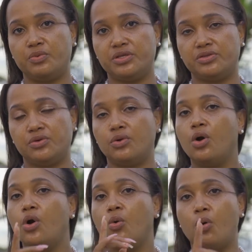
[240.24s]
with you,
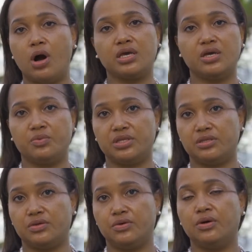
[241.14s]
walking
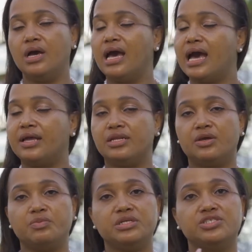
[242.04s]
with you, and
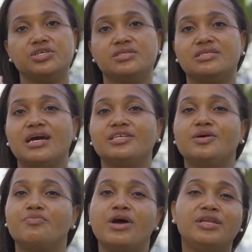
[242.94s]
then we'll just start
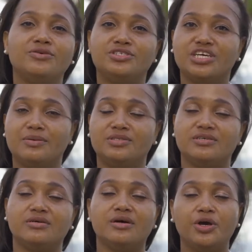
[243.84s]
a brand new
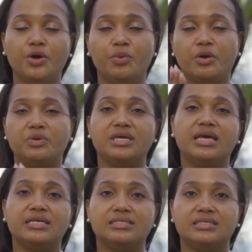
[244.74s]
chapter where we
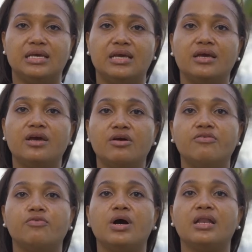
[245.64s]
can say,
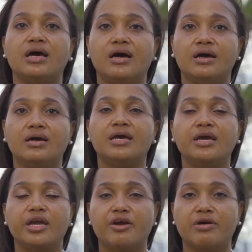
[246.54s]
voila,
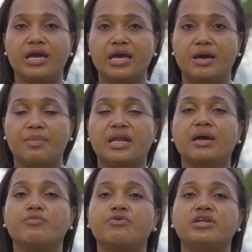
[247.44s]
here I am, and
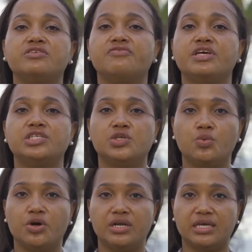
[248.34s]
I'm ready to face the
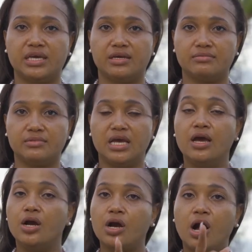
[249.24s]
world again.
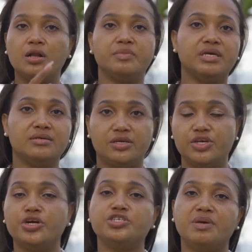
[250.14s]
Call me,
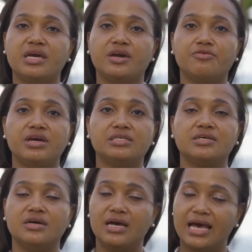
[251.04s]
your Jamaican
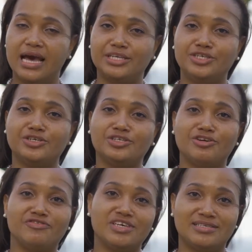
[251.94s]
Realtor, at your
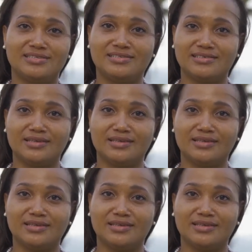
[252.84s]
service.